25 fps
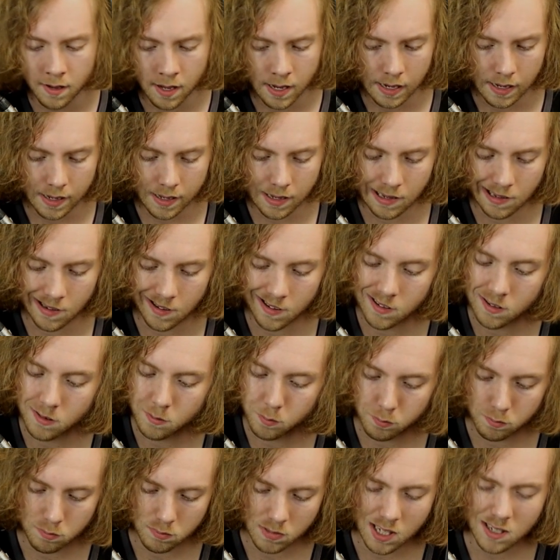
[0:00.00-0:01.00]
and
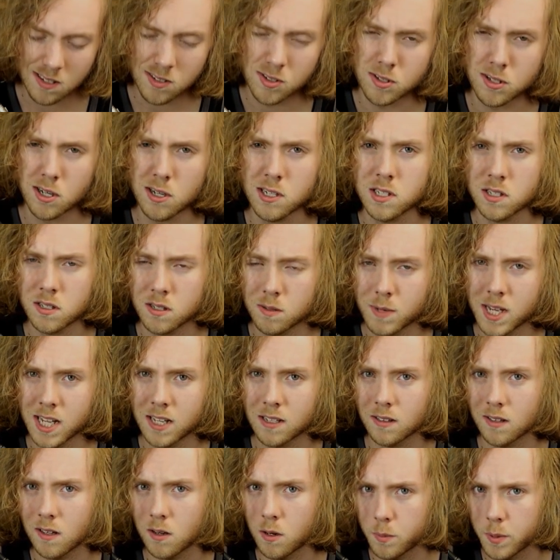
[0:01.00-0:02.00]
then it starts to make a
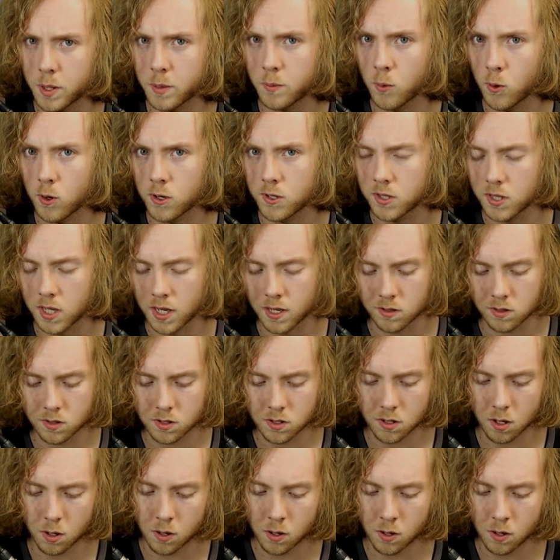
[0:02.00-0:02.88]
little bit more sense. So